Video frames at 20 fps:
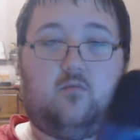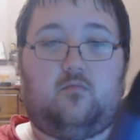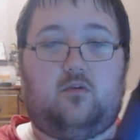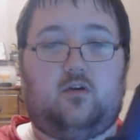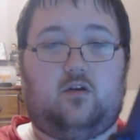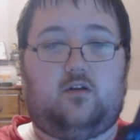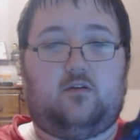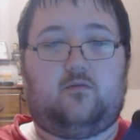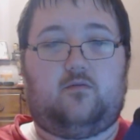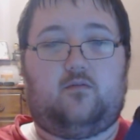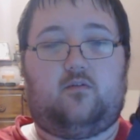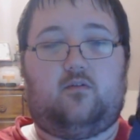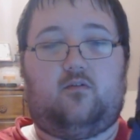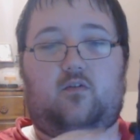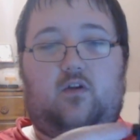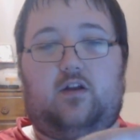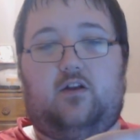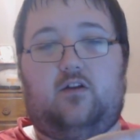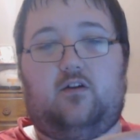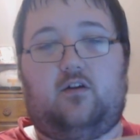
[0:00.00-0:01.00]
But
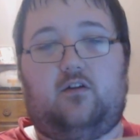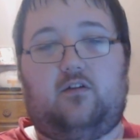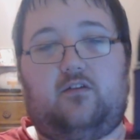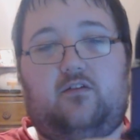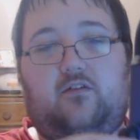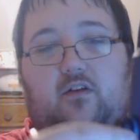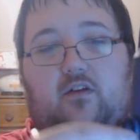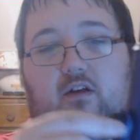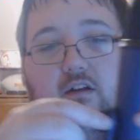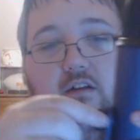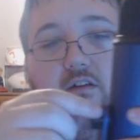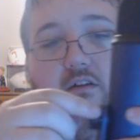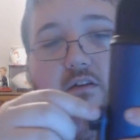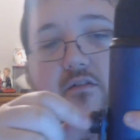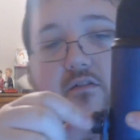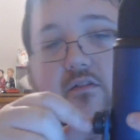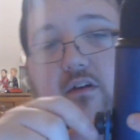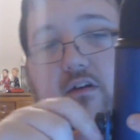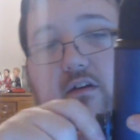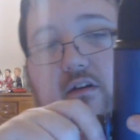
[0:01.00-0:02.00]
right here on the side, there's